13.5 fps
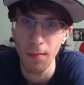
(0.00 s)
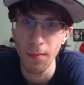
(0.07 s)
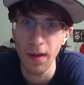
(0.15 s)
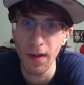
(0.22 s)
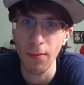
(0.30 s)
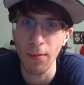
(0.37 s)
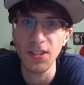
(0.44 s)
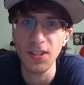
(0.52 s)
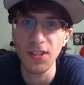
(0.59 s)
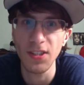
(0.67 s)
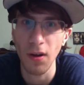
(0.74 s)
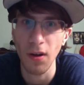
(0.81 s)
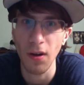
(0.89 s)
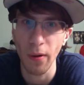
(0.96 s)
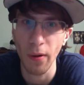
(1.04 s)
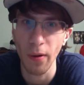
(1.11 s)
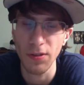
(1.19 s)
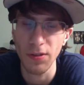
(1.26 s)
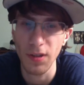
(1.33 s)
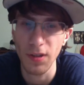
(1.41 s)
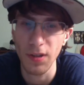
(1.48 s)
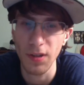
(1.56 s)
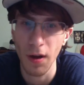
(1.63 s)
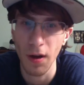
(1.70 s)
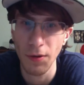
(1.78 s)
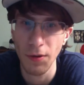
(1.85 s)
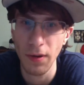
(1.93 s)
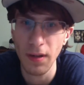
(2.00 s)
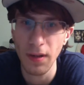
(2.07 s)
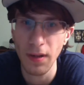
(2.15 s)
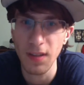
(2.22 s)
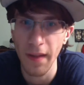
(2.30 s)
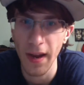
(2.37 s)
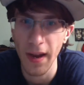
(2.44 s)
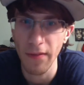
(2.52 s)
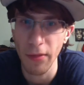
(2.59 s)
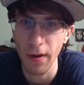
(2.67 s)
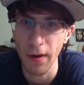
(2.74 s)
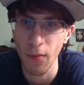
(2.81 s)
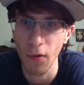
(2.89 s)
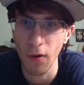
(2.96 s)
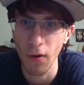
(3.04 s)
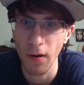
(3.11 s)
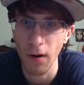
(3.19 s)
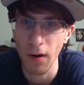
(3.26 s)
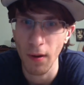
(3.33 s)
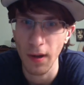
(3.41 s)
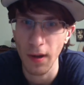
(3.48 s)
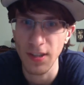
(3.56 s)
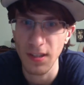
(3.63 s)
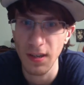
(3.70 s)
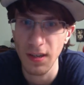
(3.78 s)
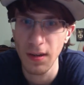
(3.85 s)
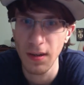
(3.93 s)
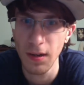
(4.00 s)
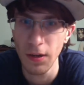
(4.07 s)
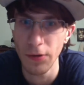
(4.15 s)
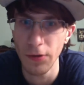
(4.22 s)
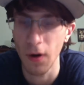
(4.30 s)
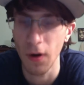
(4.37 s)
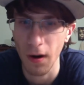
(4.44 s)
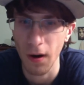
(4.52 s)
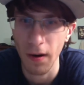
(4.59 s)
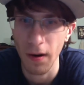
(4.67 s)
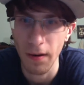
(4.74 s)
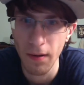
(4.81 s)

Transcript: it rests all your opponent's units, and then if 3 or more are rested, you draw a card.